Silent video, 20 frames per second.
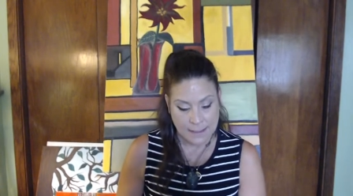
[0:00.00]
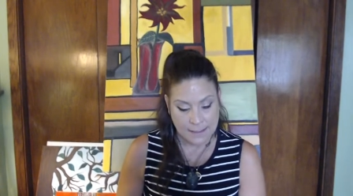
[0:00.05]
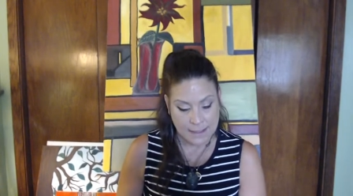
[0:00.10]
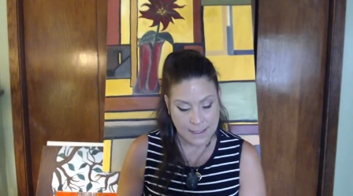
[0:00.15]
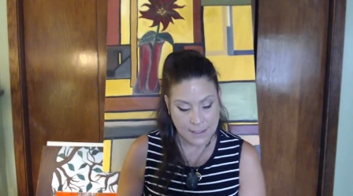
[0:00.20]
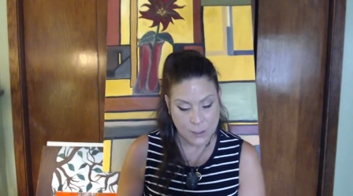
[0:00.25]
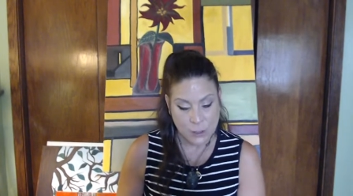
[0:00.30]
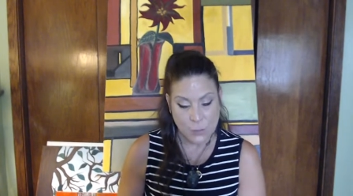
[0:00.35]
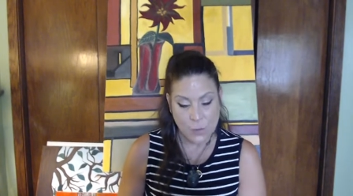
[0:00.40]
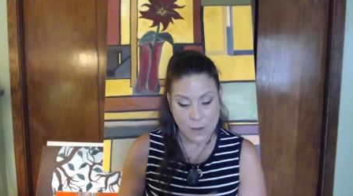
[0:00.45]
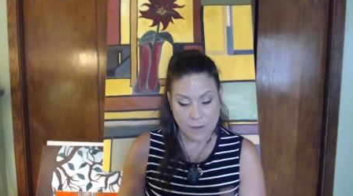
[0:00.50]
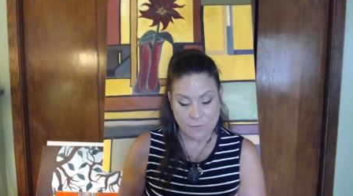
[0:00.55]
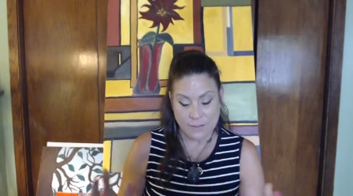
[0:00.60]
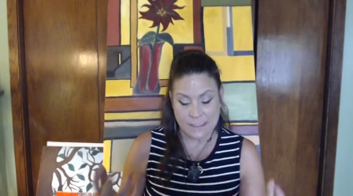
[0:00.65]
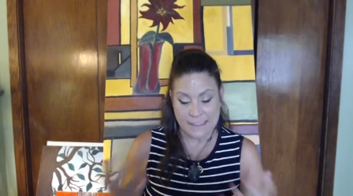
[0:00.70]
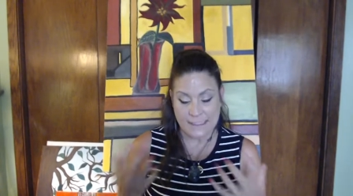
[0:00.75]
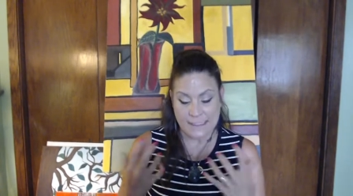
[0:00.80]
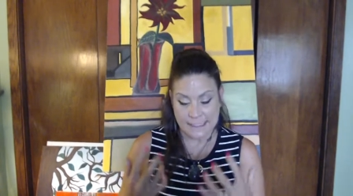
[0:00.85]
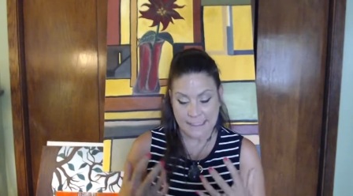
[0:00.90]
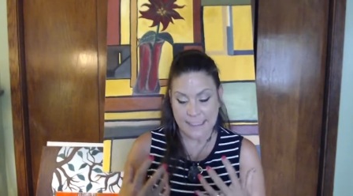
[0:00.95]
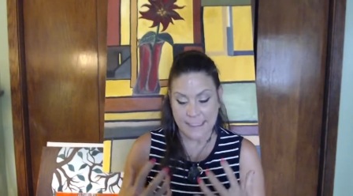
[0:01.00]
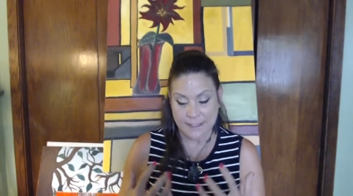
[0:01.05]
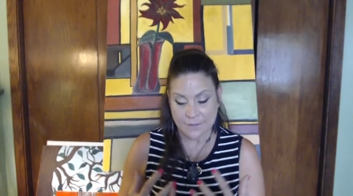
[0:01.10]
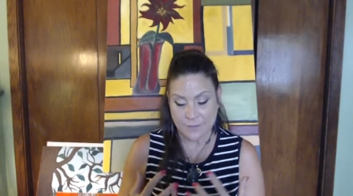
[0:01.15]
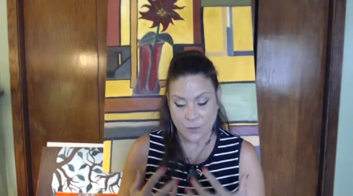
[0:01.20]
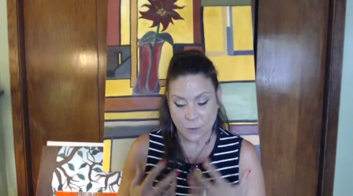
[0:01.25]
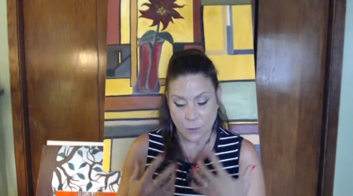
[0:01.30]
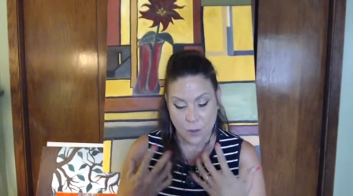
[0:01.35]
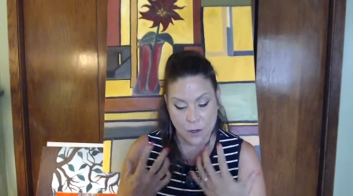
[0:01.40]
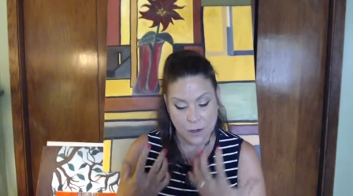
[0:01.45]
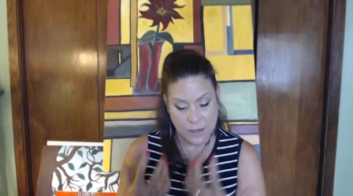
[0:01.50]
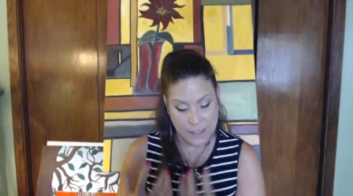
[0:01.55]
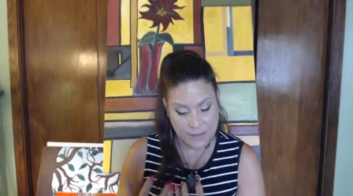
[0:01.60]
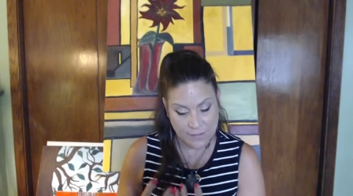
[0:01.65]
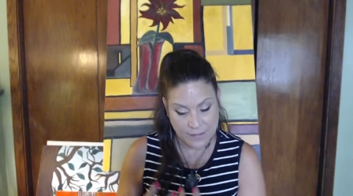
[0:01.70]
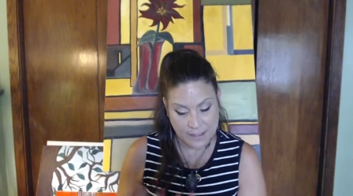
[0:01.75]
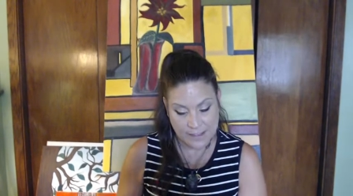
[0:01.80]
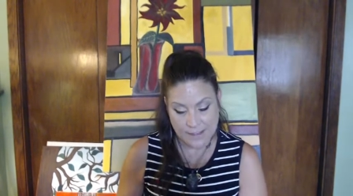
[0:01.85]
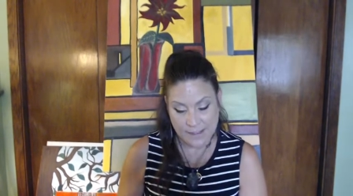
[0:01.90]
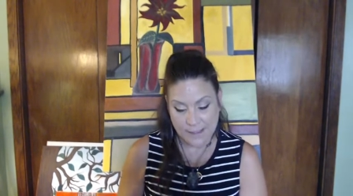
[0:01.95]
that you have received or are
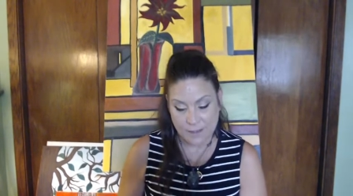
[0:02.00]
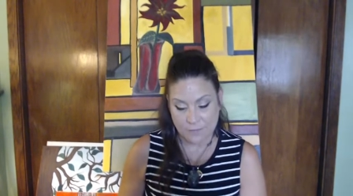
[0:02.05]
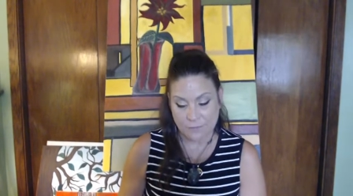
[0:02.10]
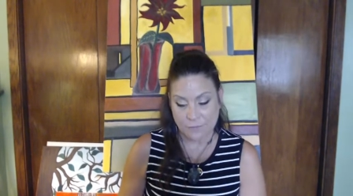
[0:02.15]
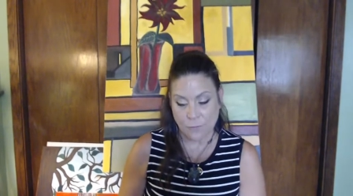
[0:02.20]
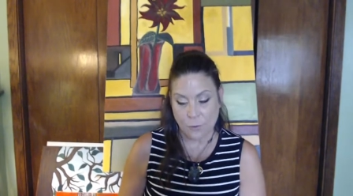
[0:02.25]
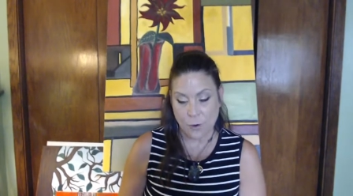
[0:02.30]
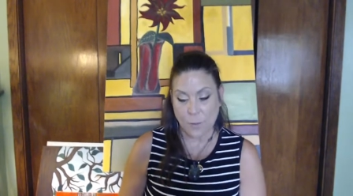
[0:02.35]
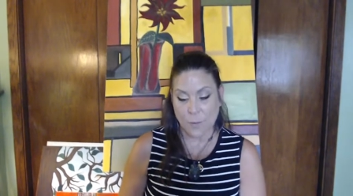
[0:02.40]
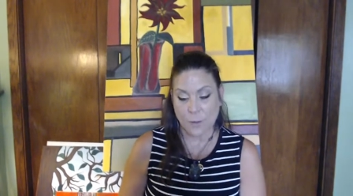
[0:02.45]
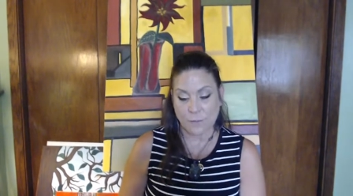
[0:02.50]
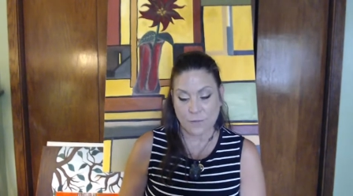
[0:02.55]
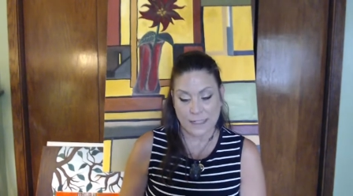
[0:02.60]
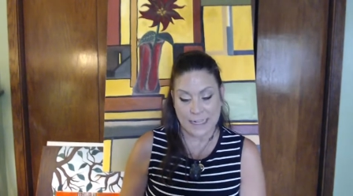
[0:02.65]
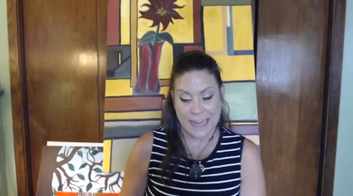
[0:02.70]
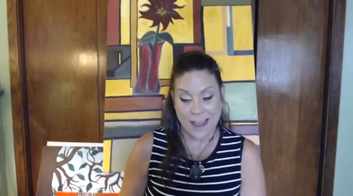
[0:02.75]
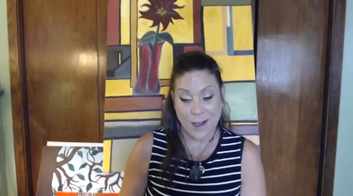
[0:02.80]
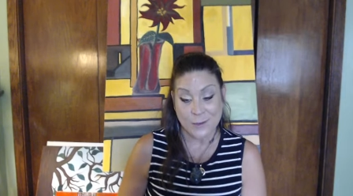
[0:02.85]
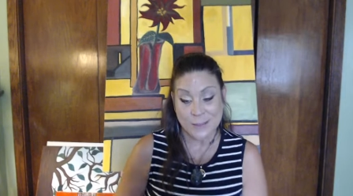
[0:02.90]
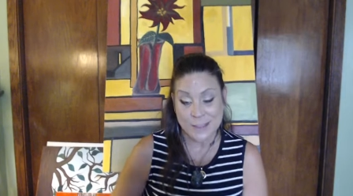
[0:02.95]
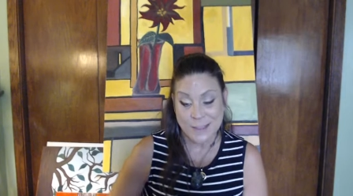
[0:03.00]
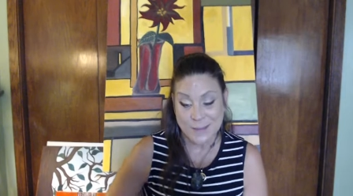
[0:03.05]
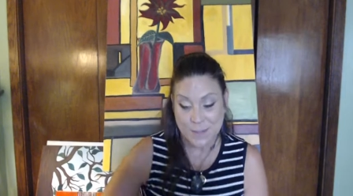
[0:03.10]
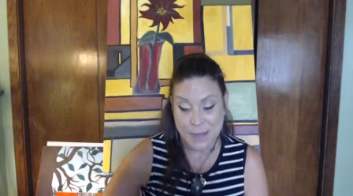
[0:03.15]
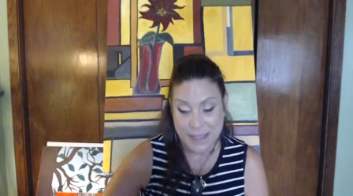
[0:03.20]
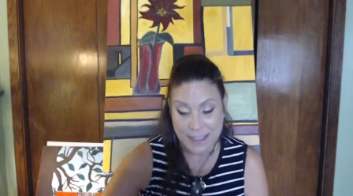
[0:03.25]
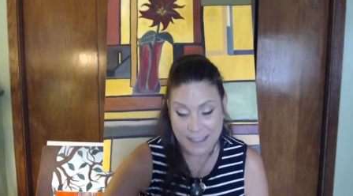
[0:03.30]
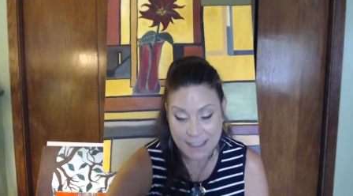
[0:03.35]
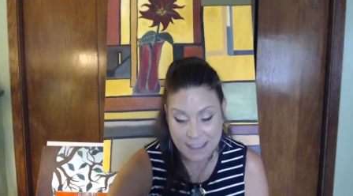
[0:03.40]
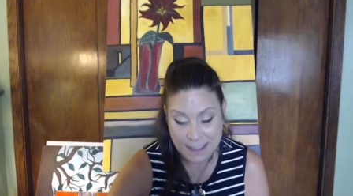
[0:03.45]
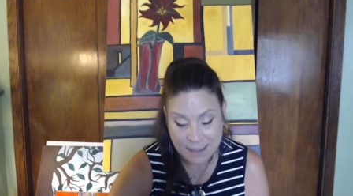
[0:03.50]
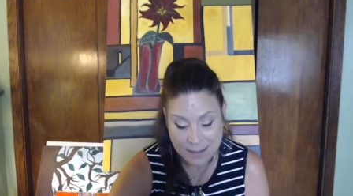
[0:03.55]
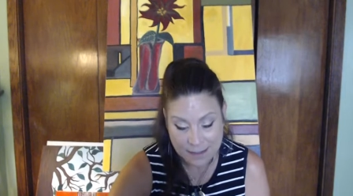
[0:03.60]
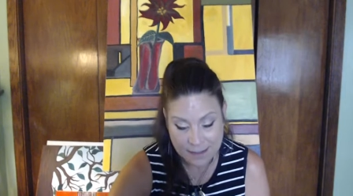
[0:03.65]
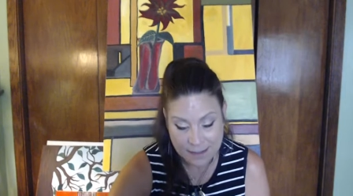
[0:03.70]
giving some form of announcement.